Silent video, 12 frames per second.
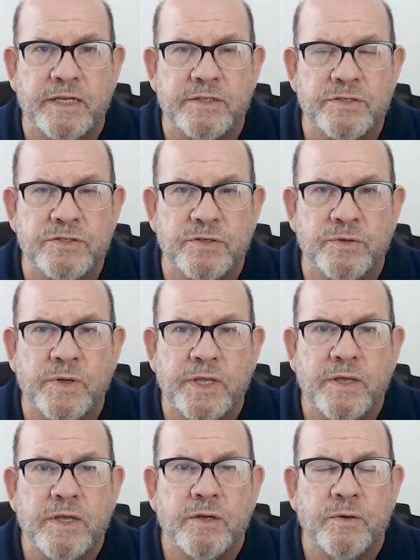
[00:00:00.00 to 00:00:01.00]
And so
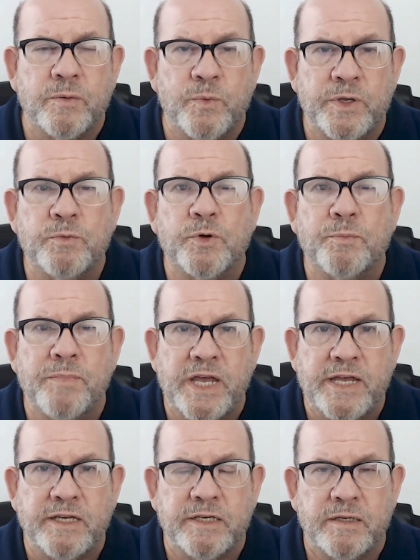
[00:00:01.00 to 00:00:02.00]
we will
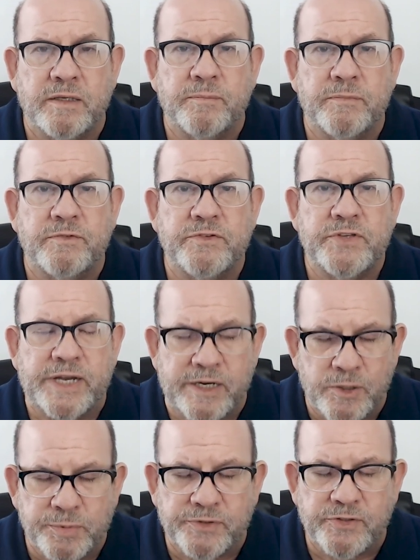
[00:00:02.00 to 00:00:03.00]
make
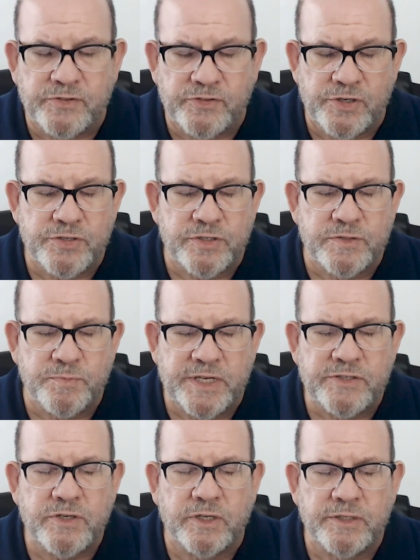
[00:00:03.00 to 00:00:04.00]
terrible decisions
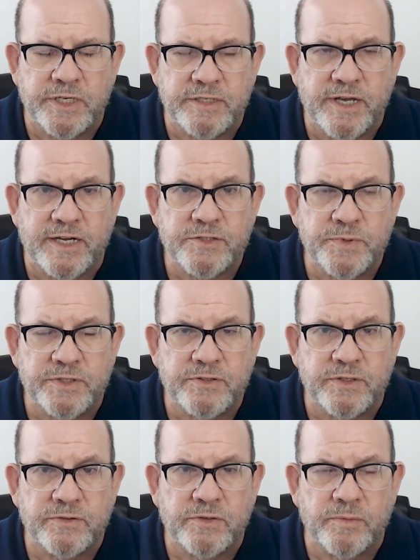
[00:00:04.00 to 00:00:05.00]
based on the attachment
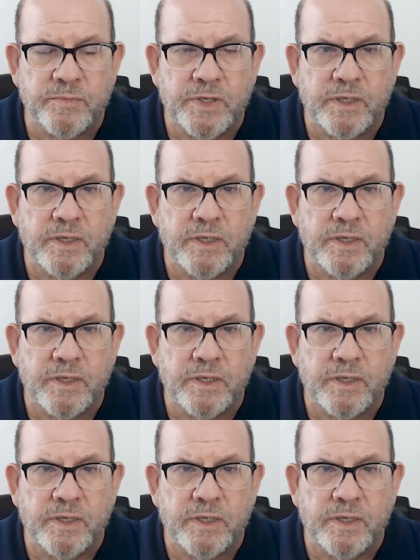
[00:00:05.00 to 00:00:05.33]
system.